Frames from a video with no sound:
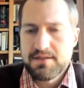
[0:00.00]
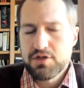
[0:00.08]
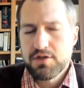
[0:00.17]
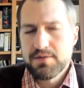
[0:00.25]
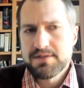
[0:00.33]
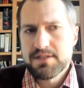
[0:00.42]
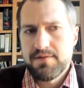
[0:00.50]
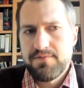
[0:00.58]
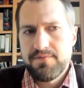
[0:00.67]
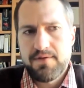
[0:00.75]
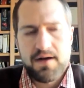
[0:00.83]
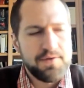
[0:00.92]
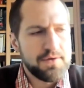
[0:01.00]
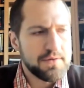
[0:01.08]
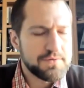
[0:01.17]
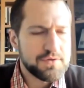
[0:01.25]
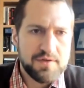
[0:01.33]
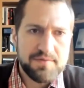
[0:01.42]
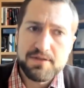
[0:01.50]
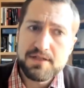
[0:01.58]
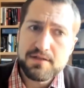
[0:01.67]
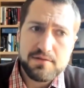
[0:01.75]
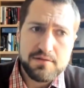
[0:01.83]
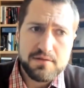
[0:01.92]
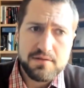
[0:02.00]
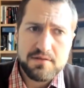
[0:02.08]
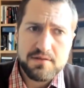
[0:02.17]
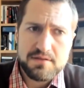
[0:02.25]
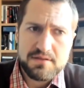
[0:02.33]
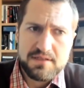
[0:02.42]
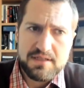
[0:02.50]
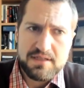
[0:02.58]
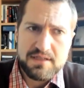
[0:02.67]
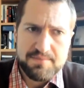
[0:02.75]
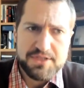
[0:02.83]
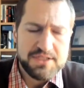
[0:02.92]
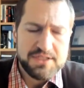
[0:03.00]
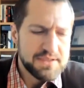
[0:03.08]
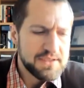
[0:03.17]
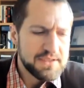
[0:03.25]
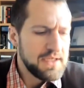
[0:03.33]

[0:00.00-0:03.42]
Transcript: In terms of other sort of political assumptions,